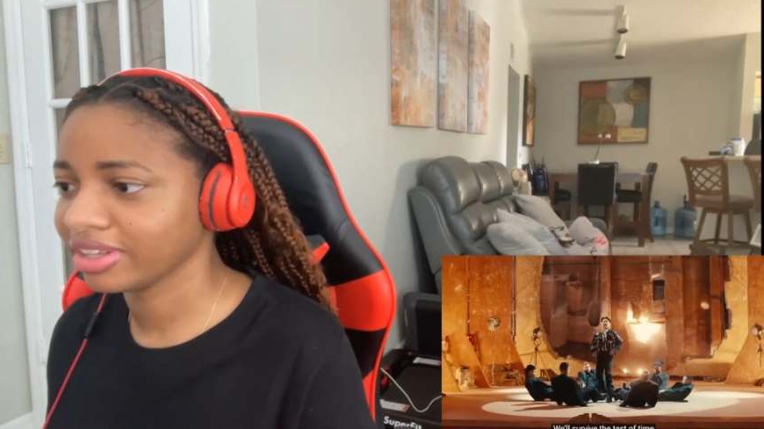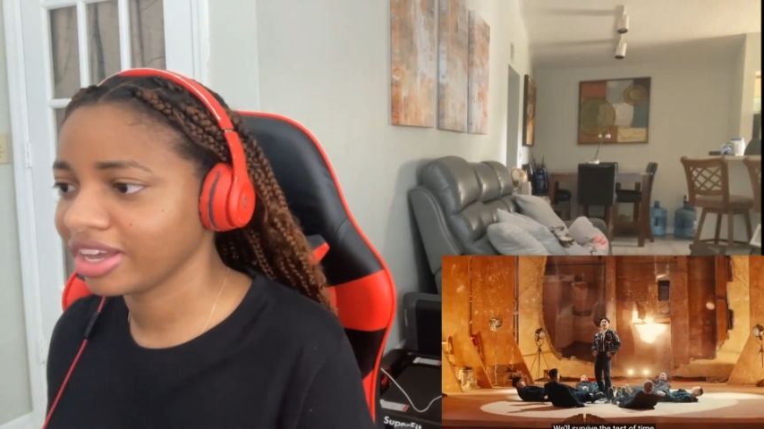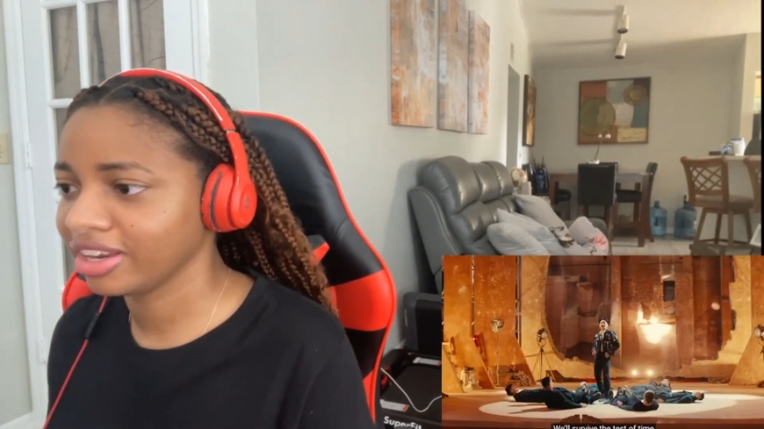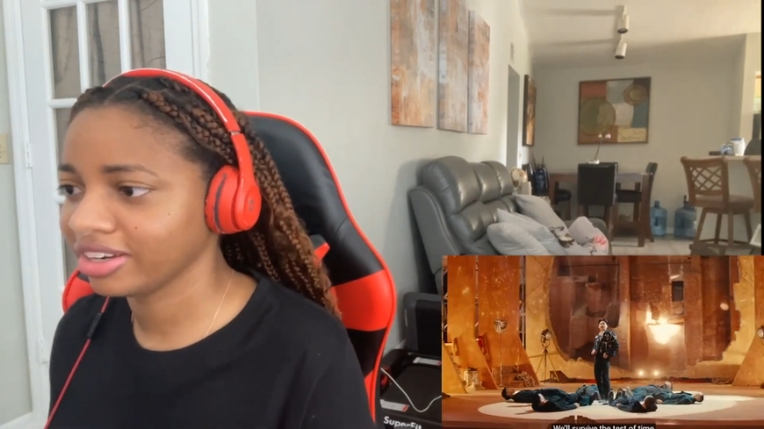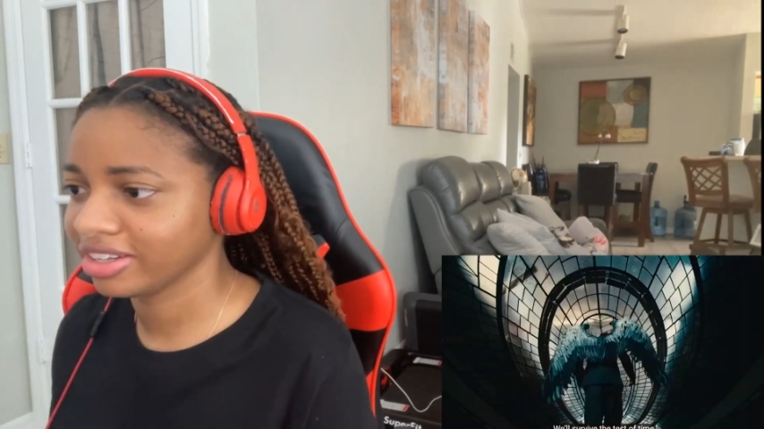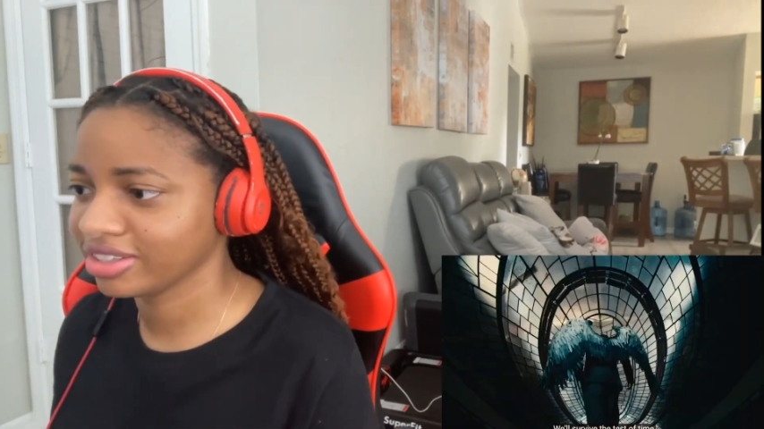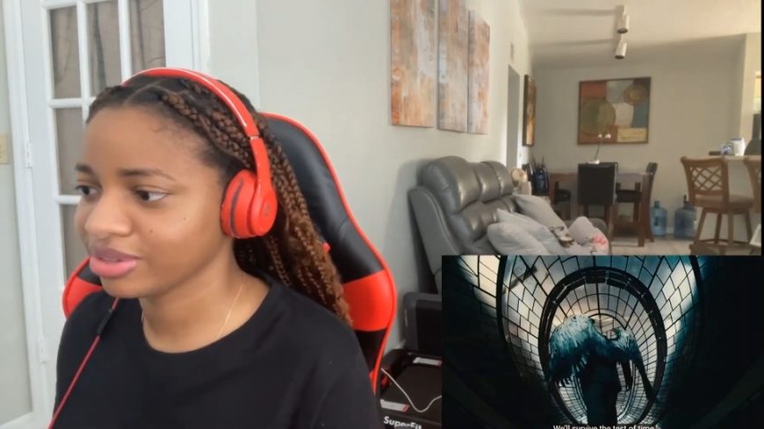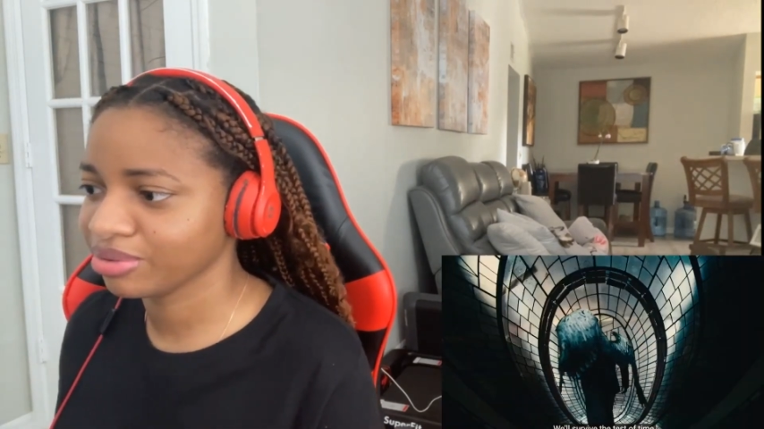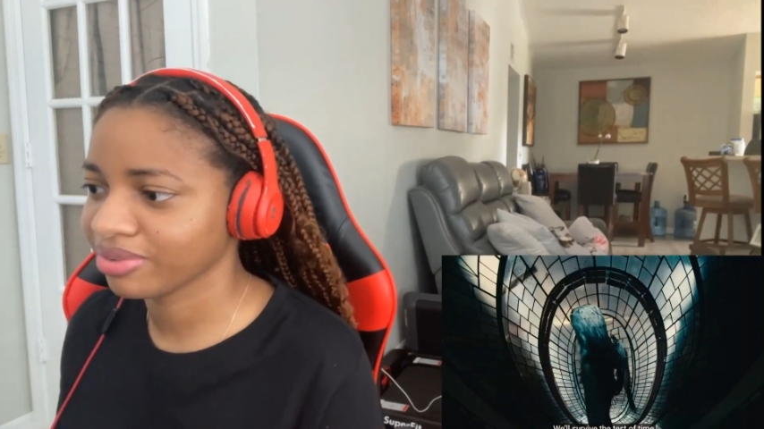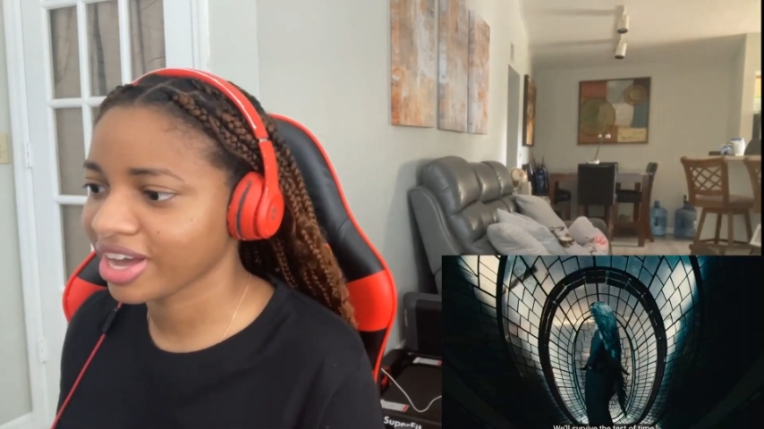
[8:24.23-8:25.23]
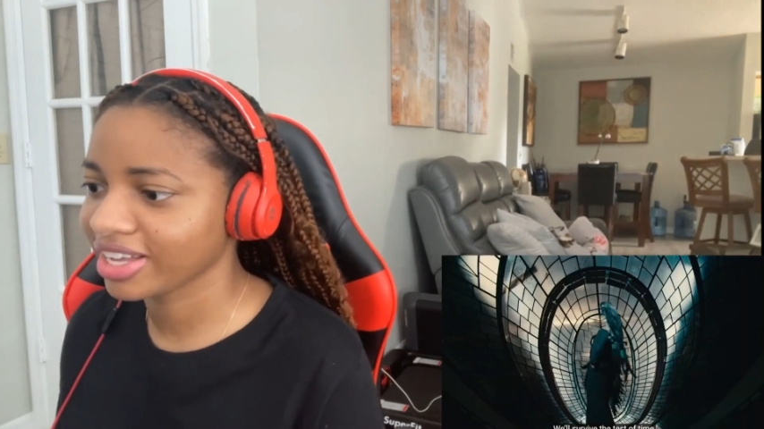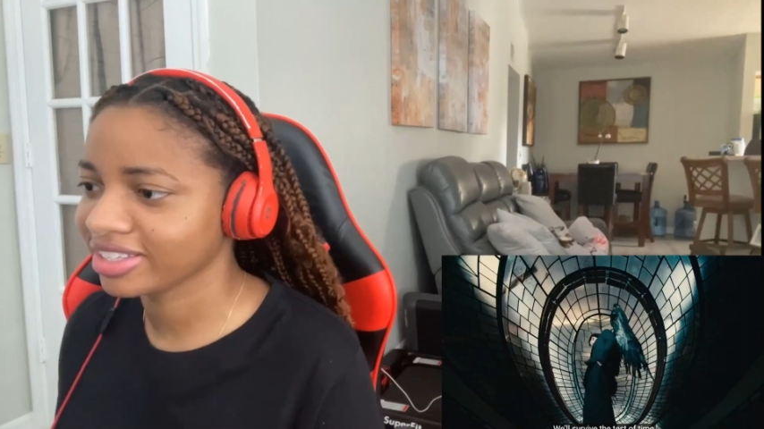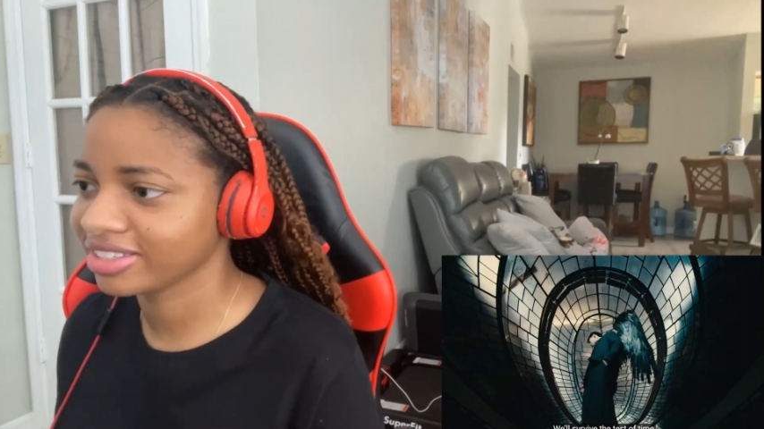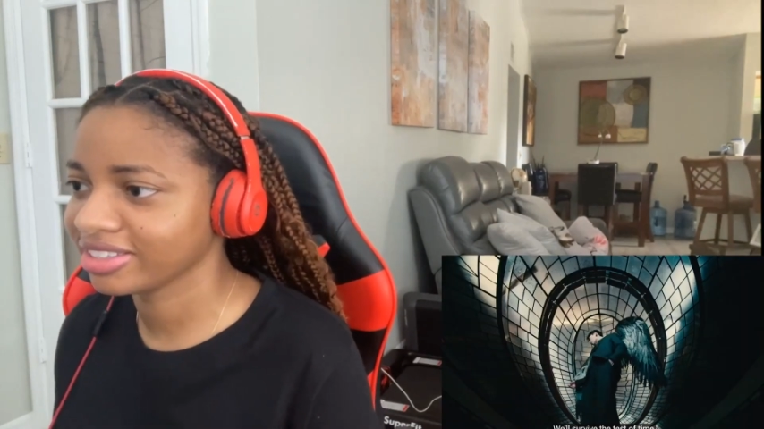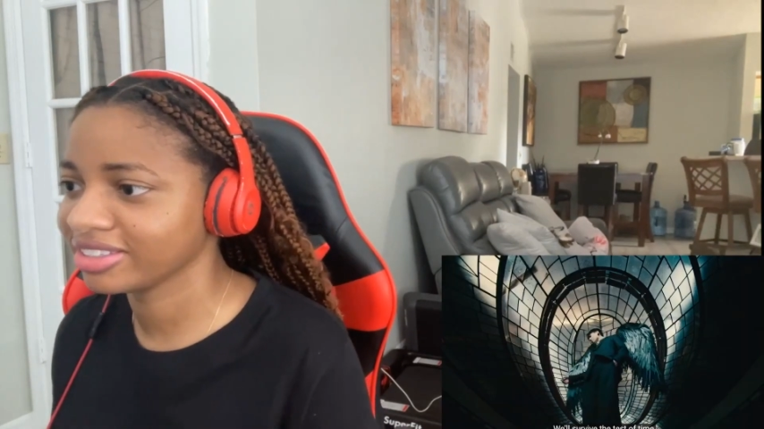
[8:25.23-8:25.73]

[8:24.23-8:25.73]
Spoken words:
edited it so fast.